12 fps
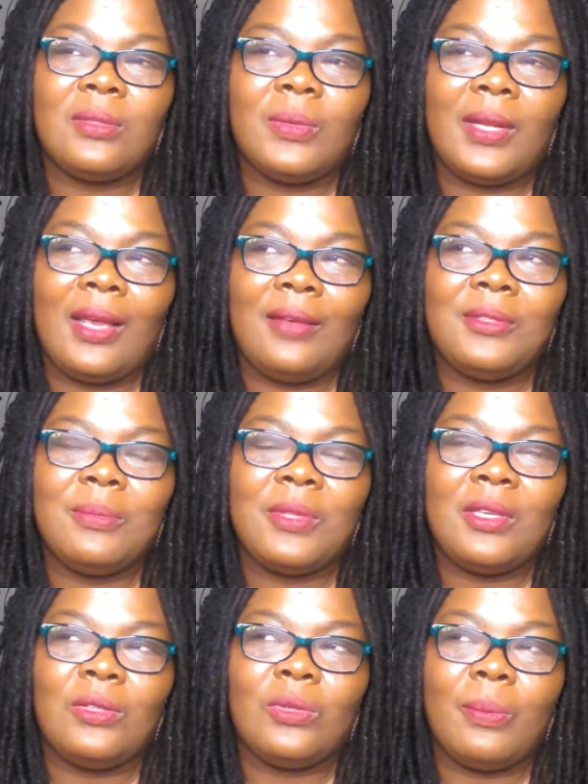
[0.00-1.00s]
When I have some
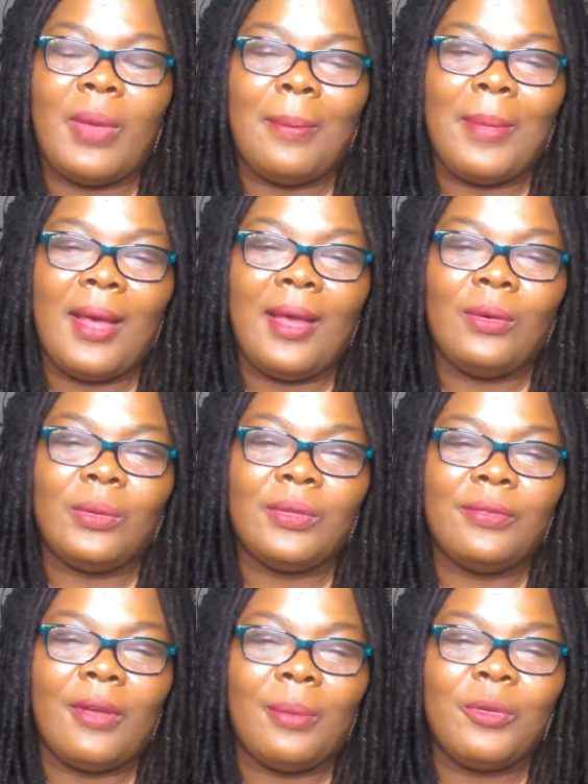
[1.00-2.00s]
things on my mind, or
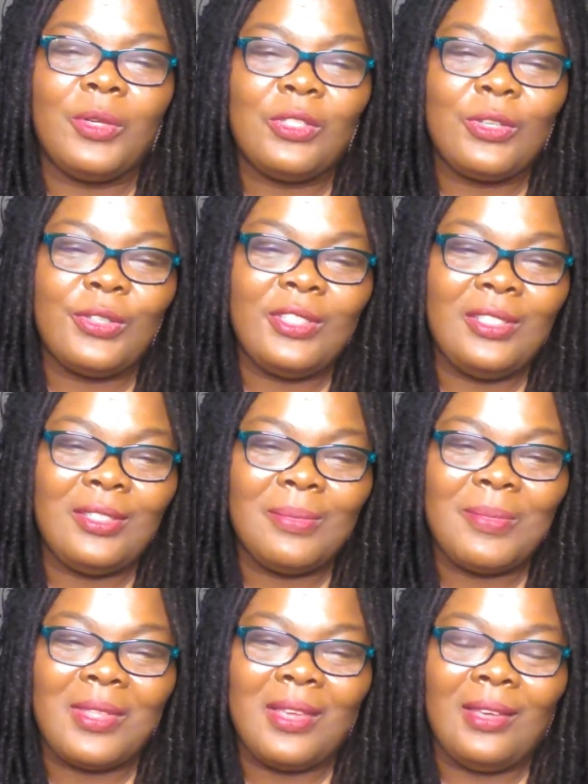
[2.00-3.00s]
if I'm researching some
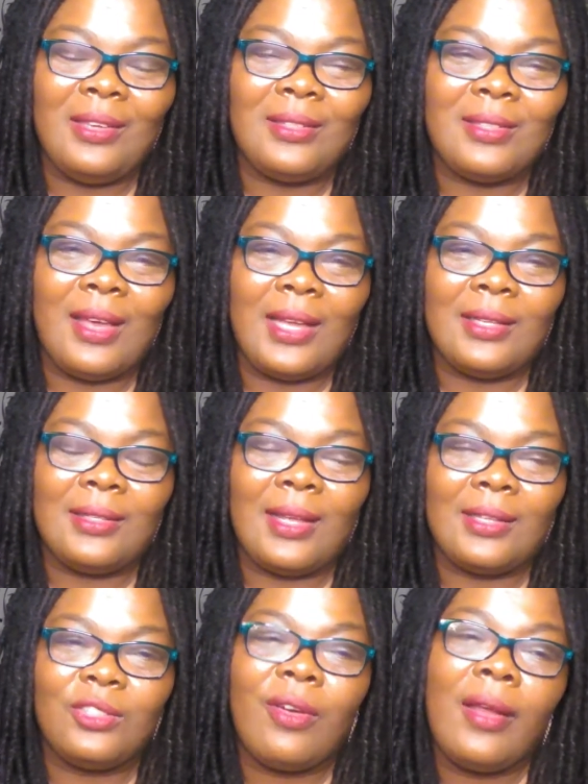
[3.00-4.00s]
things, I
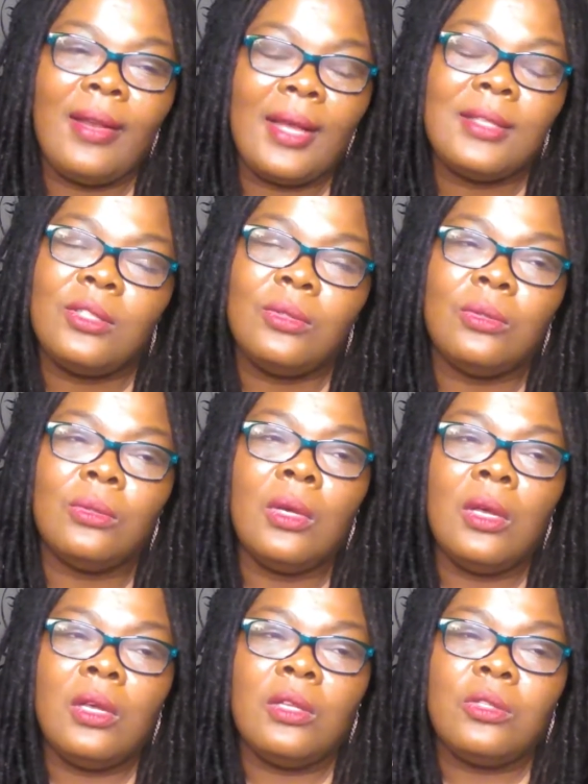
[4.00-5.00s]
try not to
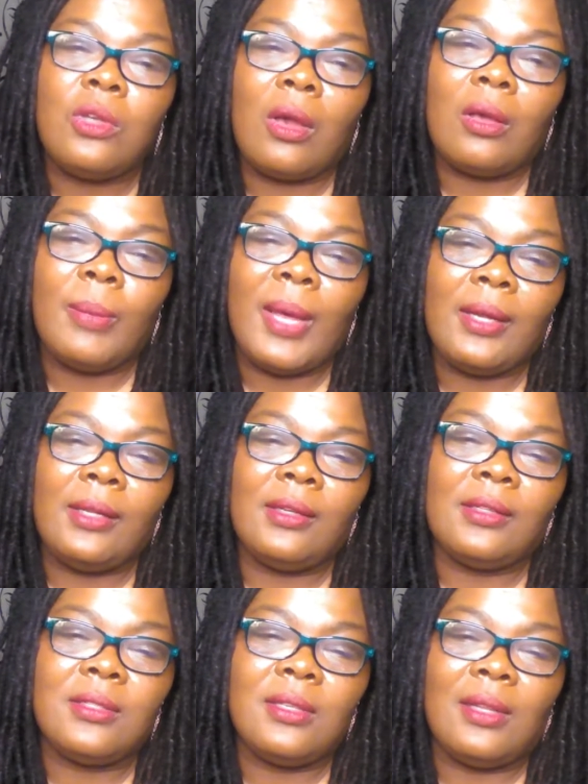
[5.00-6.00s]
talk about it
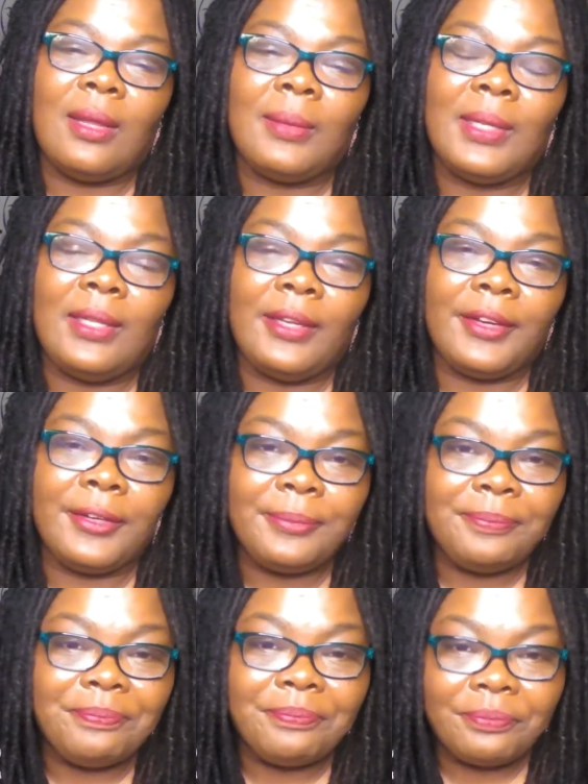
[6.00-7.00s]
until I'm clear
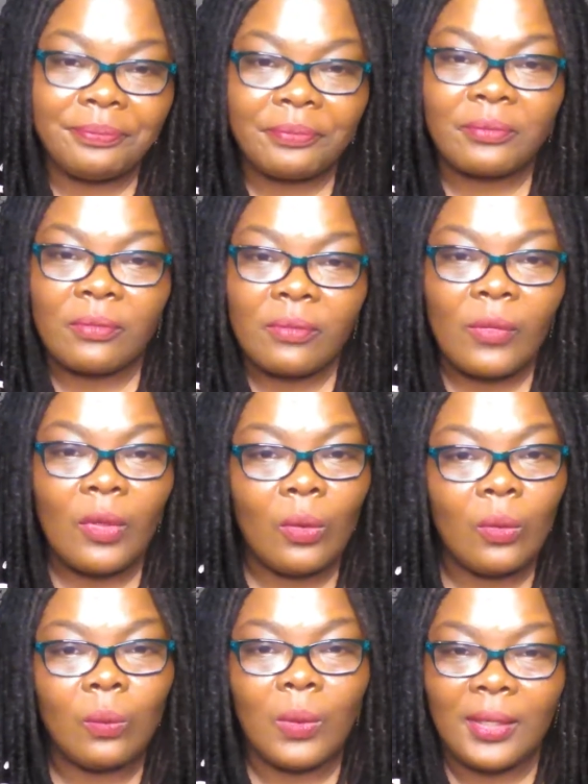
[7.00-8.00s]

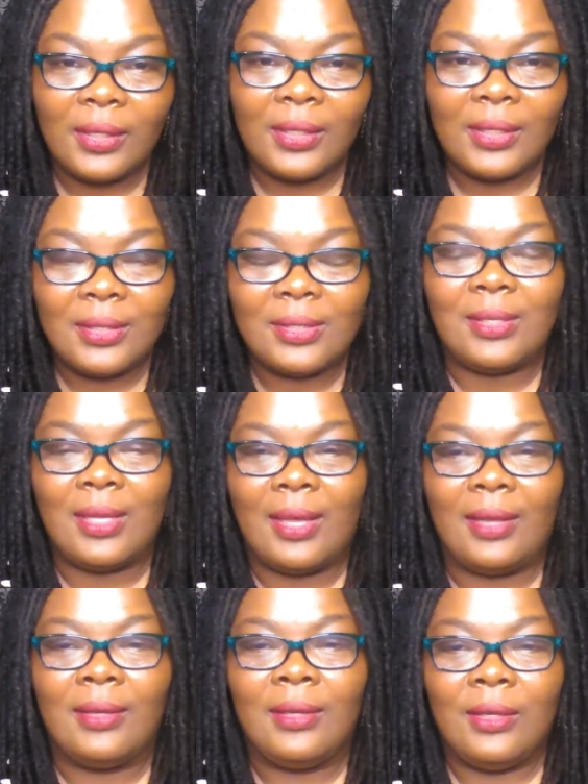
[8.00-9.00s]
on what it is
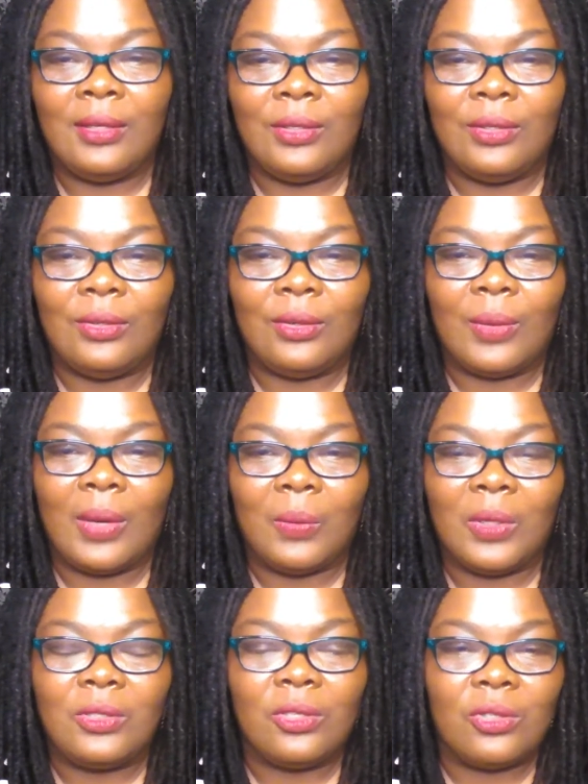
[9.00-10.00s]
that I
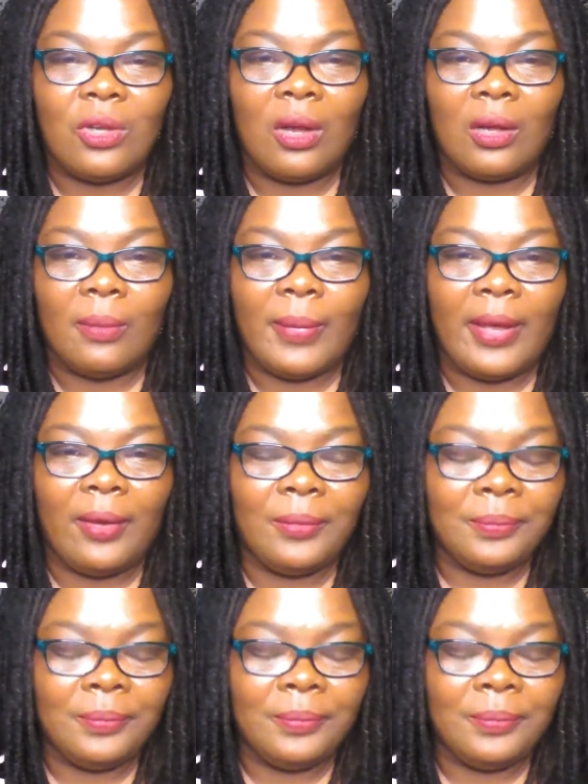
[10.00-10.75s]
want to talk about.